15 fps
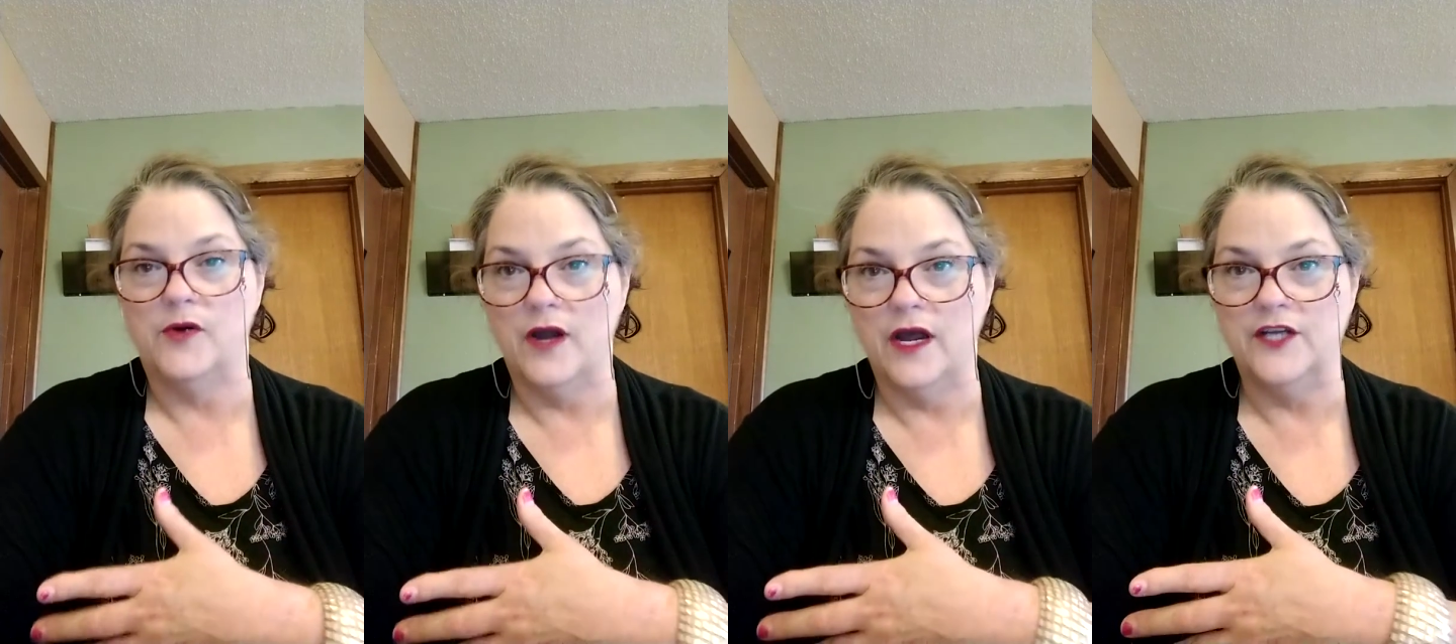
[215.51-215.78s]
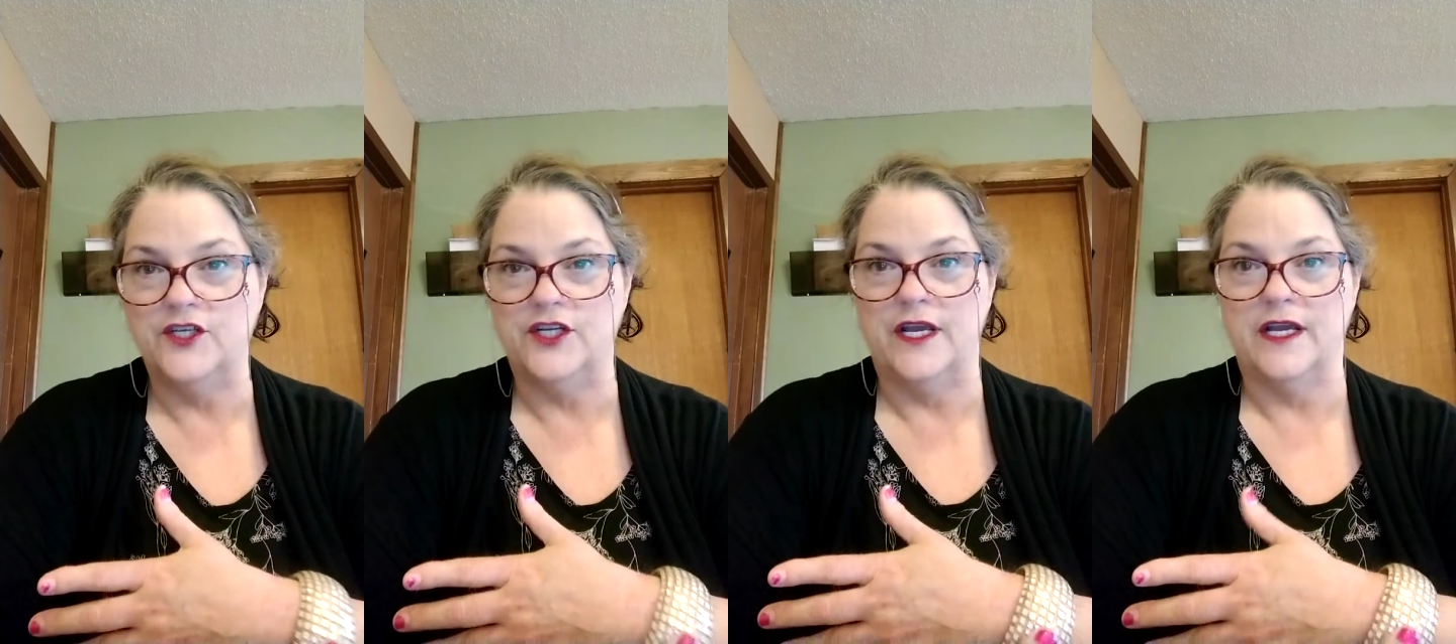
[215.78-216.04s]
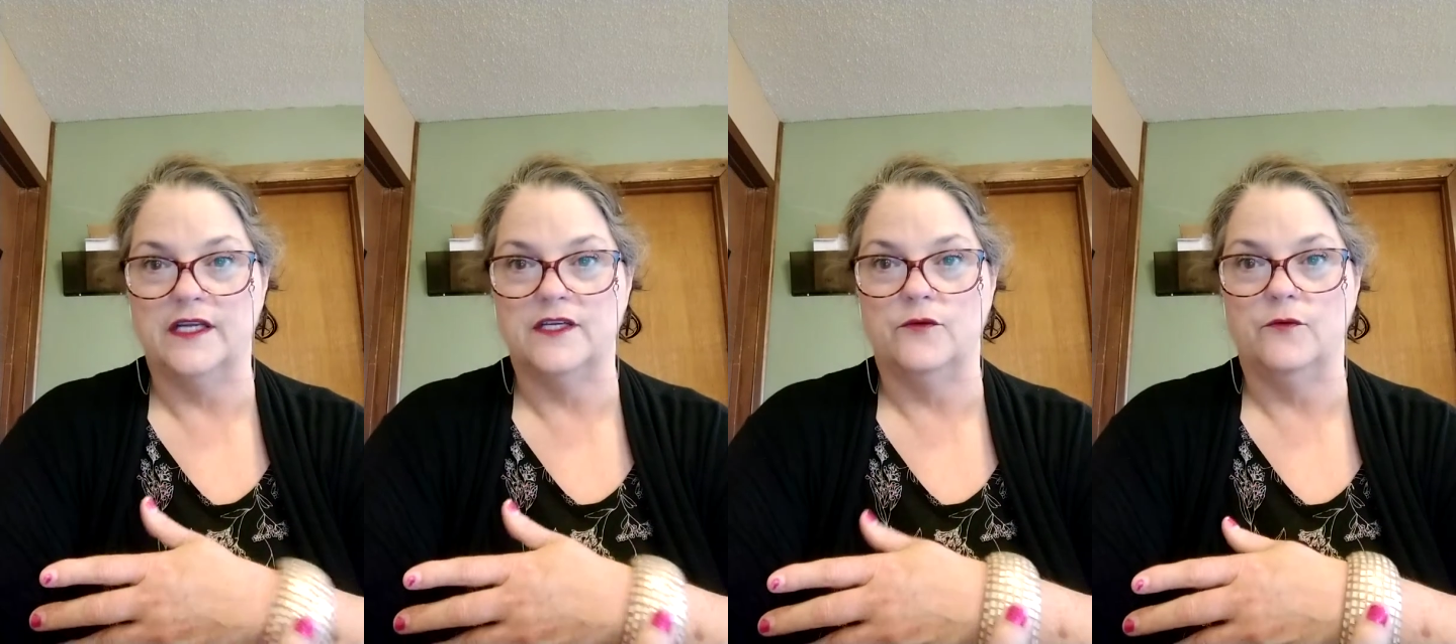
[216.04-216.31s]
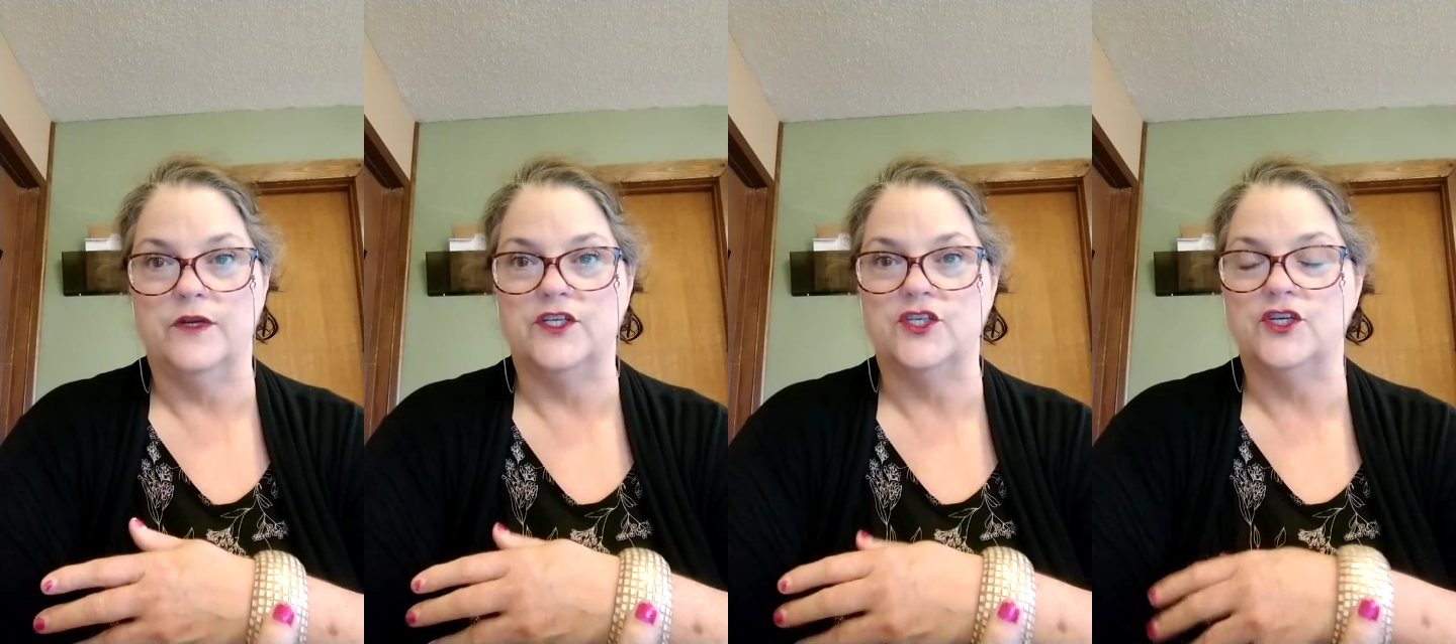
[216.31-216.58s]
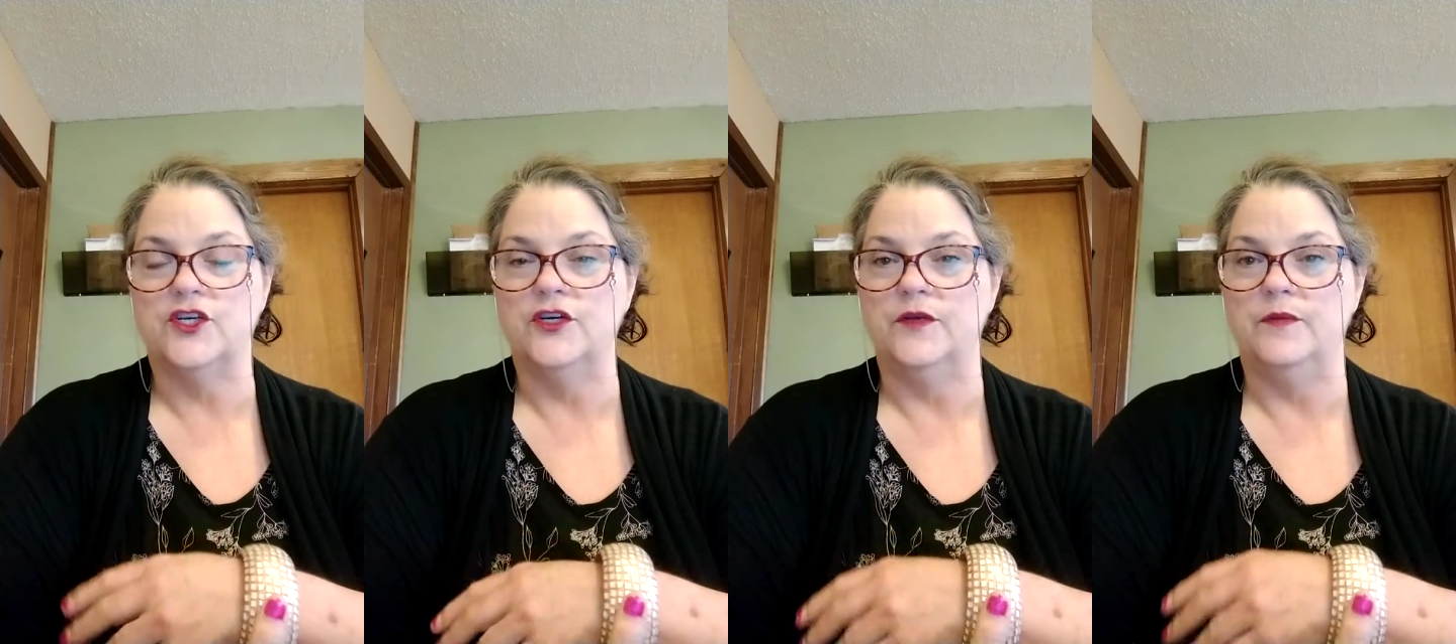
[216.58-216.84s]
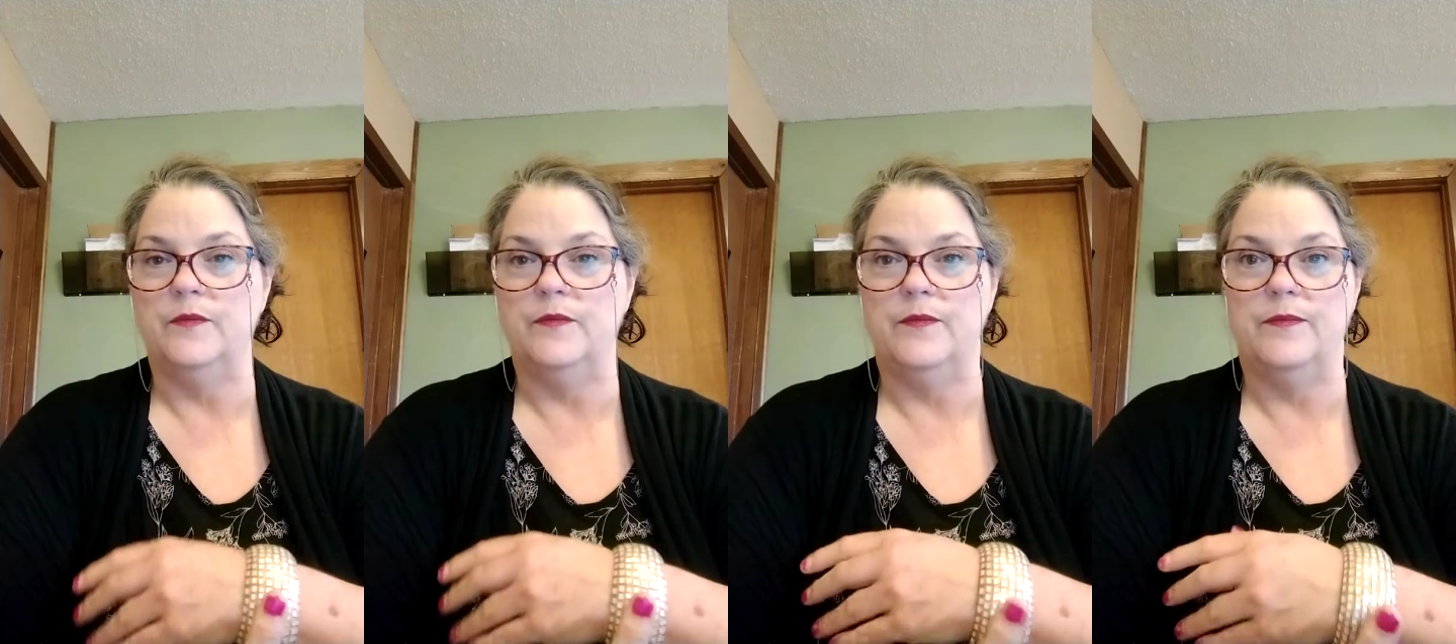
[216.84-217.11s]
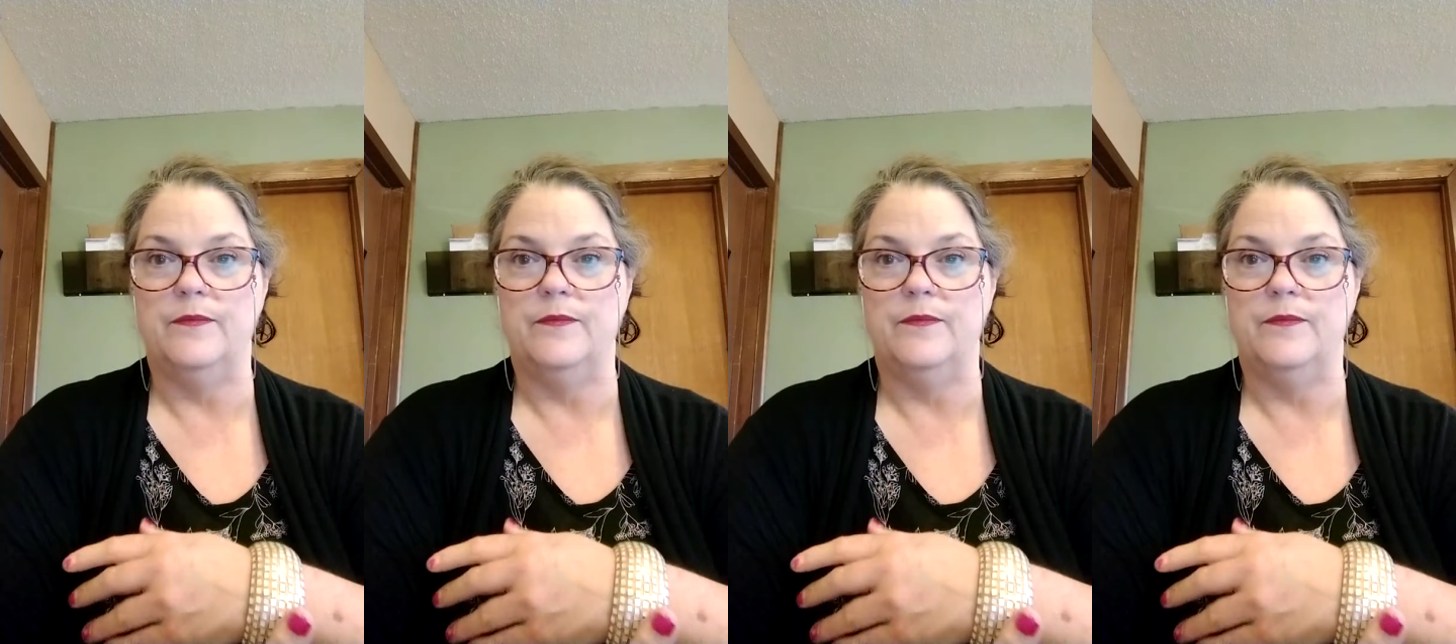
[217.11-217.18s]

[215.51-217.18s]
project, which could